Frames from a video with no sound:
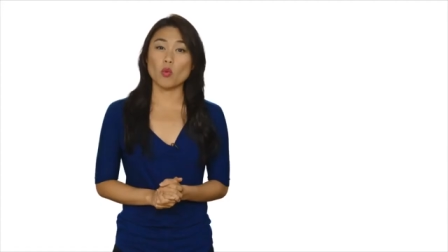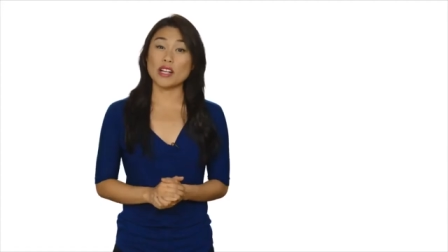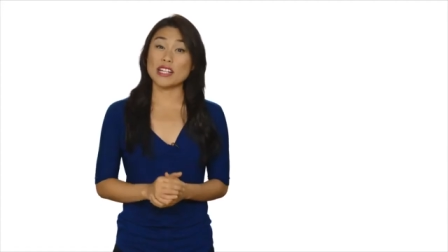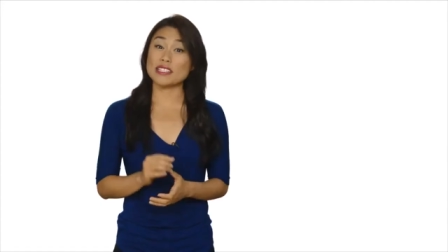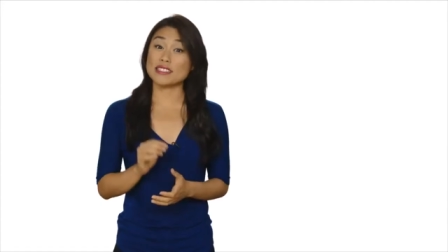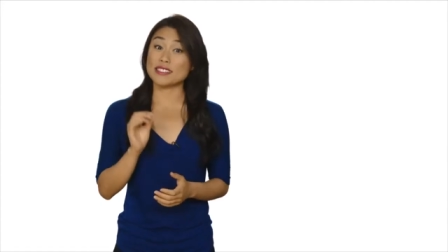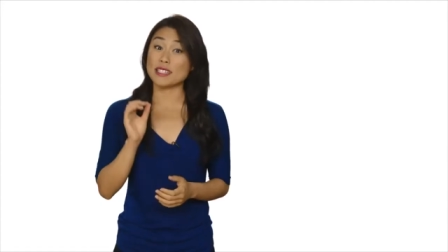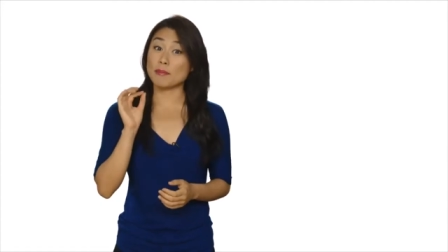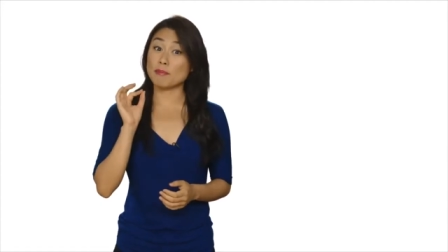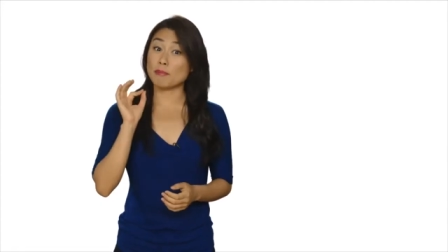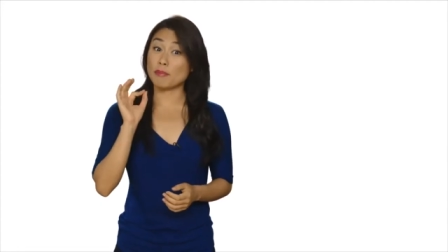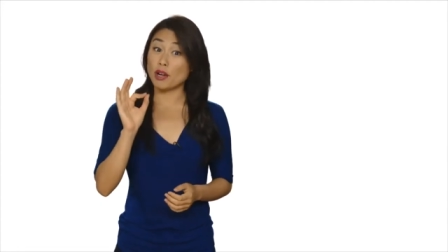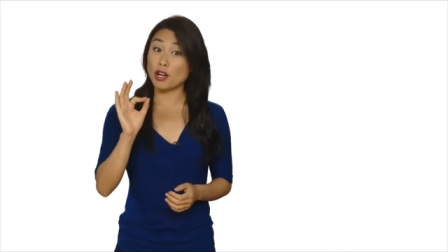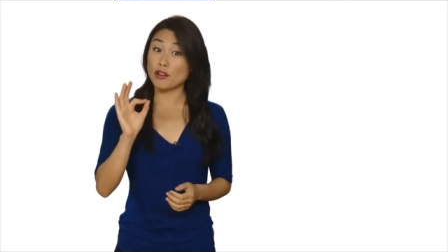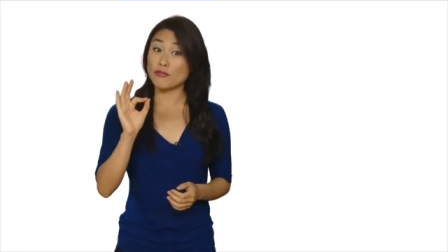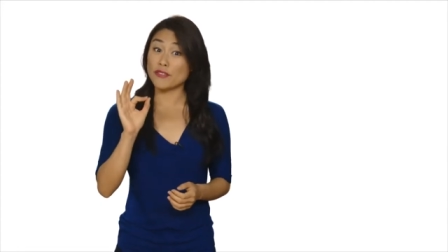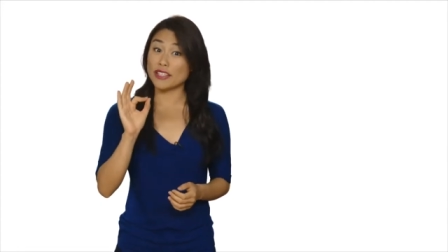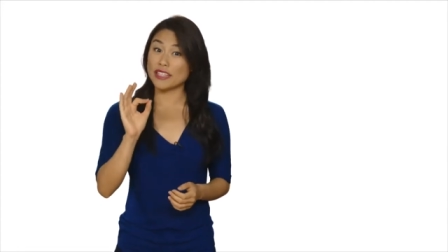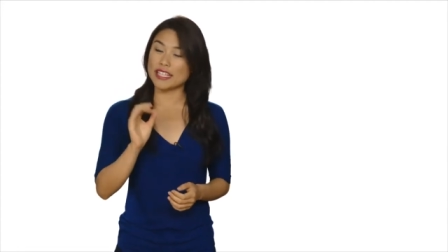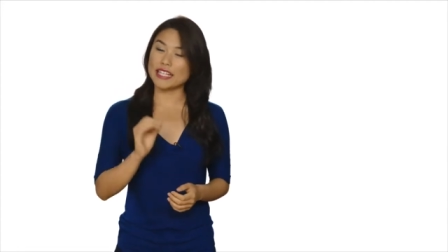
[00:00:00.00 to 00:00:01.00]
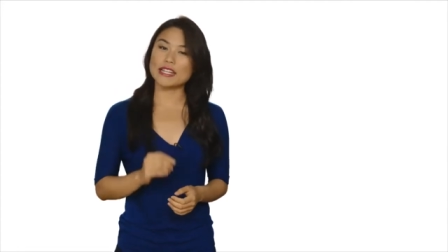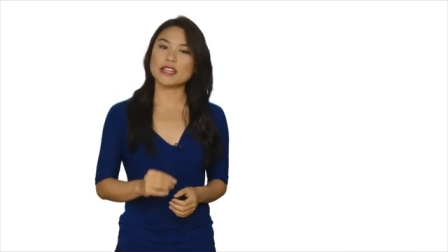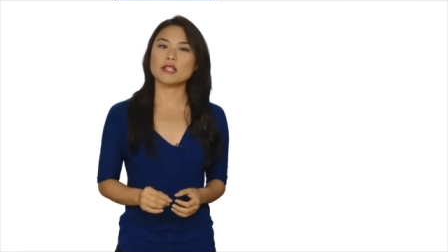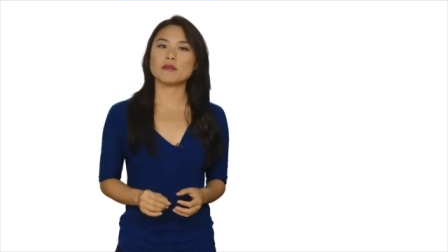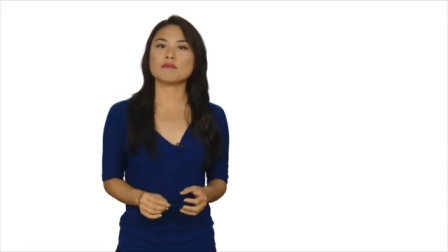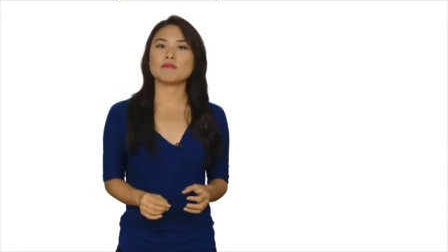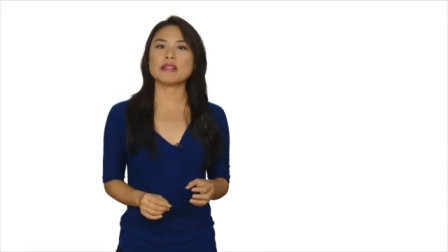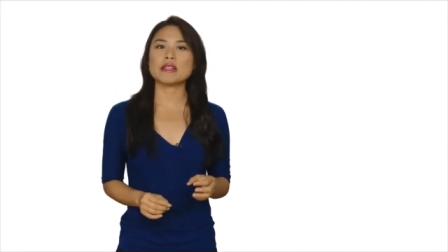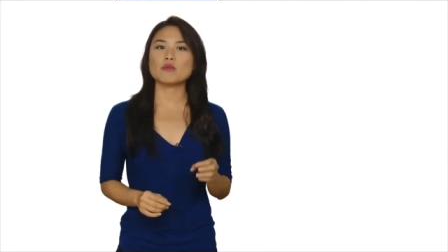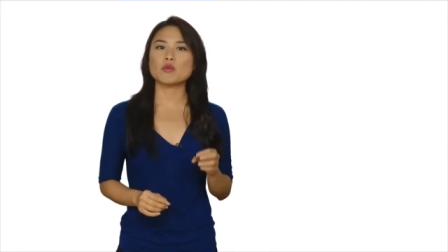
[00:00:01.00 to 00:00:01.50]
when it's done perfectly, the
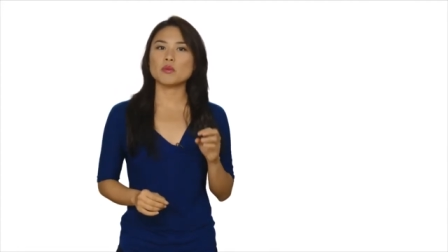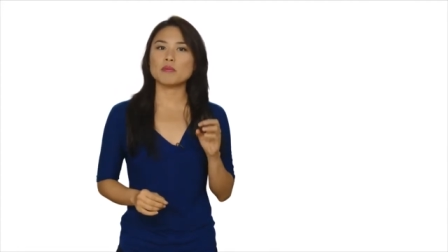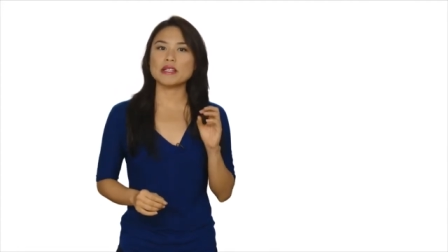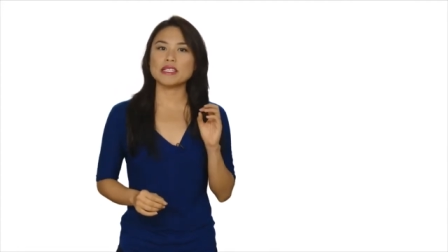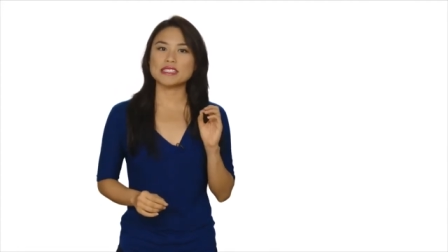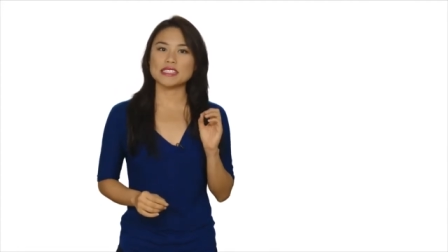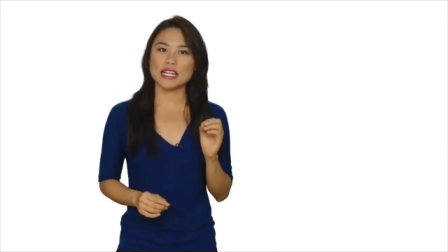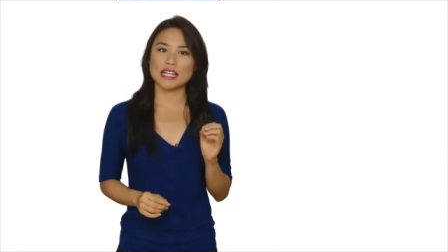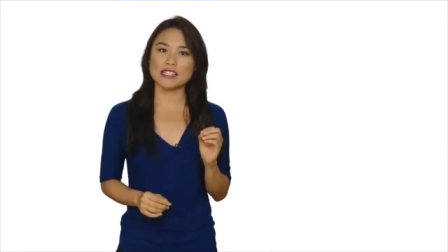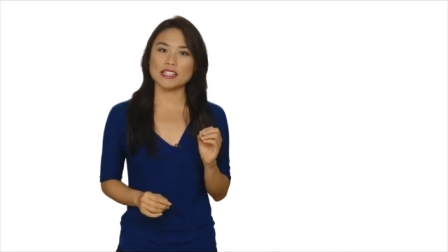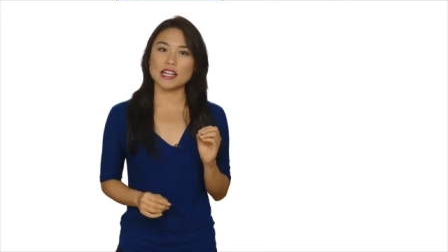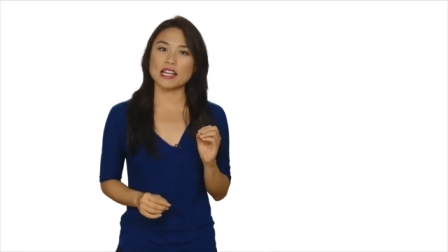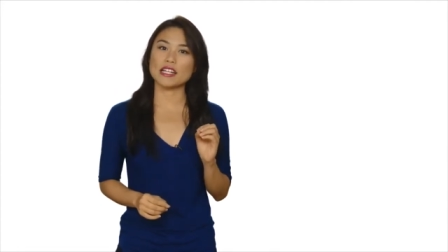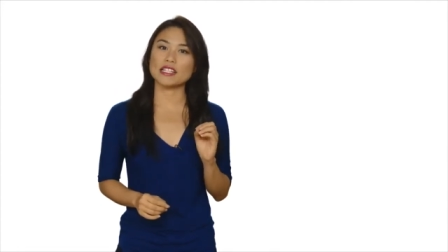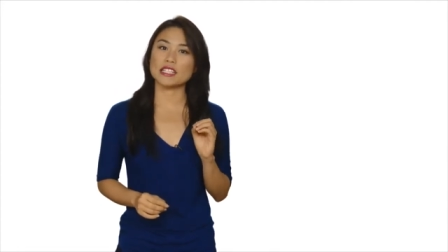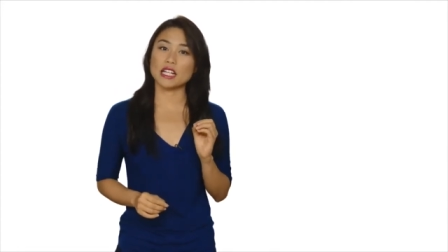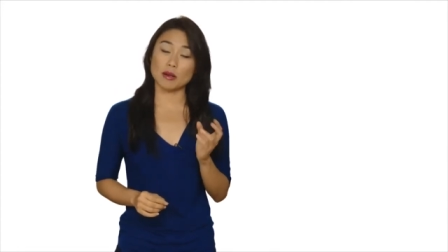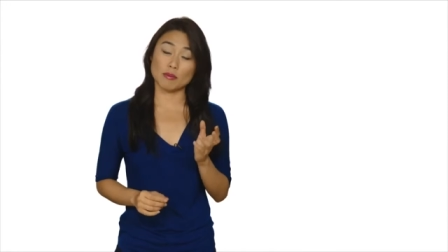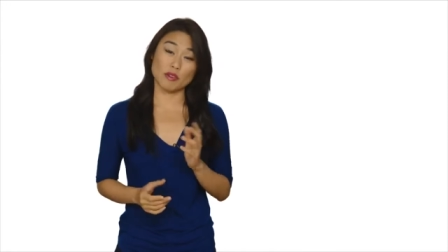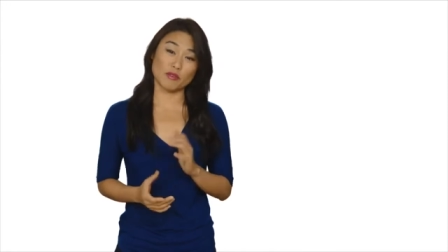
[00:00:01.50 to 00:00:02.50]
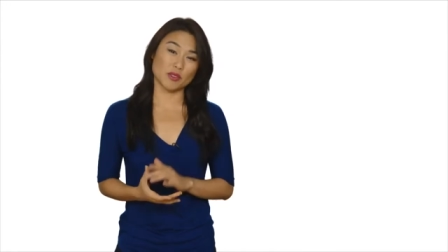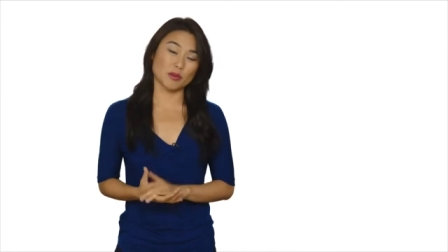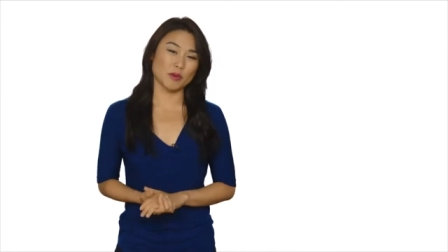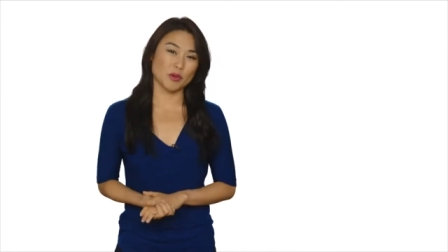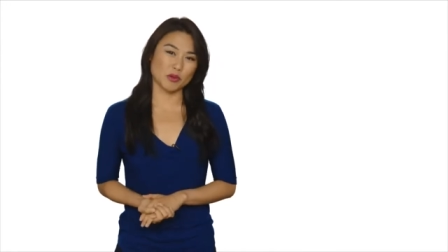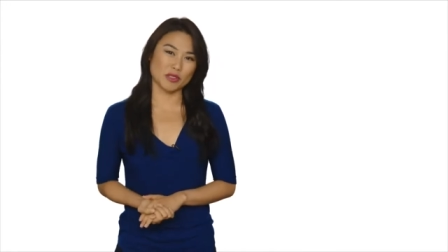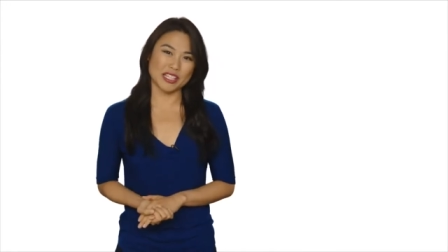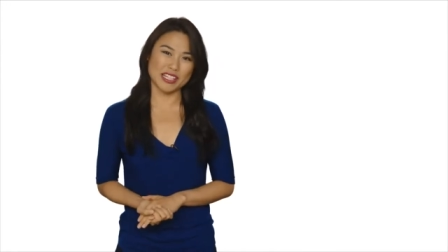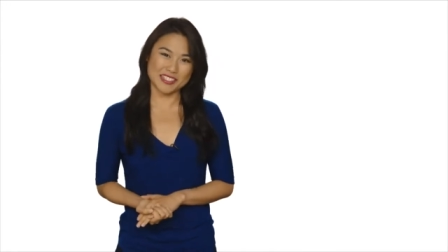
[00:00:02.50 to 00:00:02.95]
meat will be tender and come off the bone